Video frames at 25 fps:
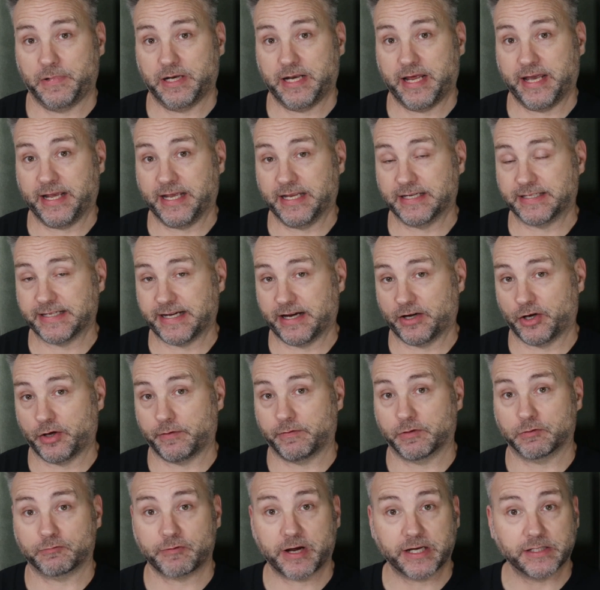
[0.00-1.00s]
laying it down
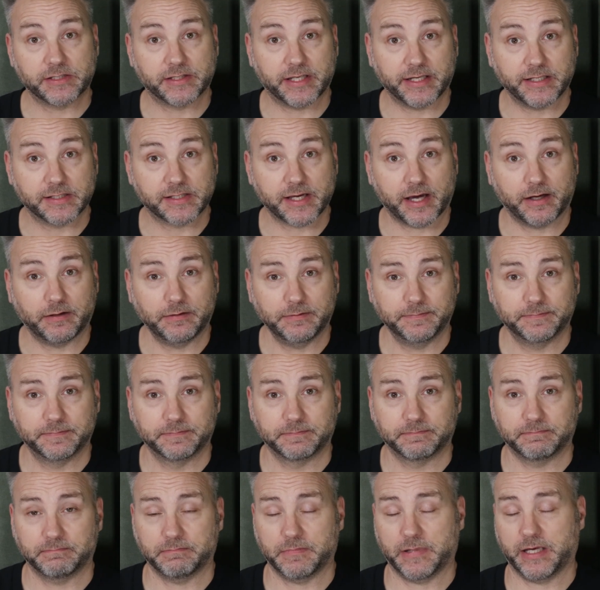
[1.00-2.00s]
over the raised detail,
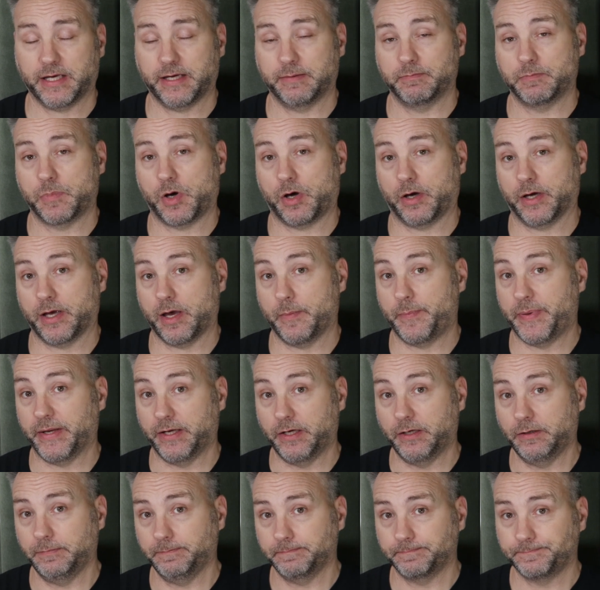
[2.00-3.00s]
in my
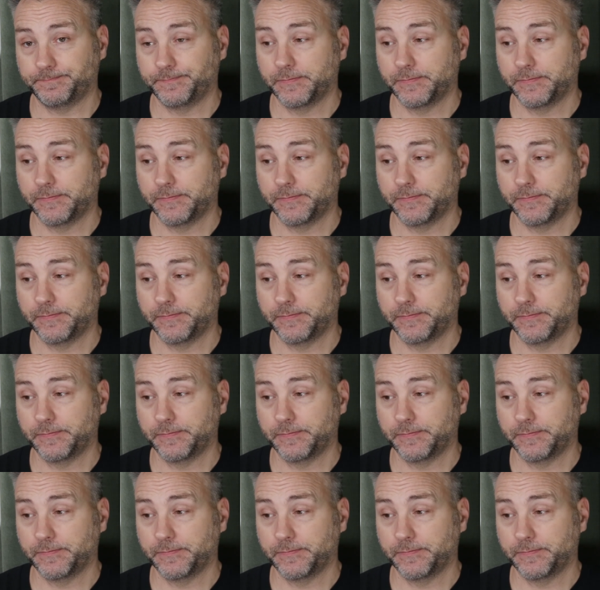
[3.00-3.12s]
opinion,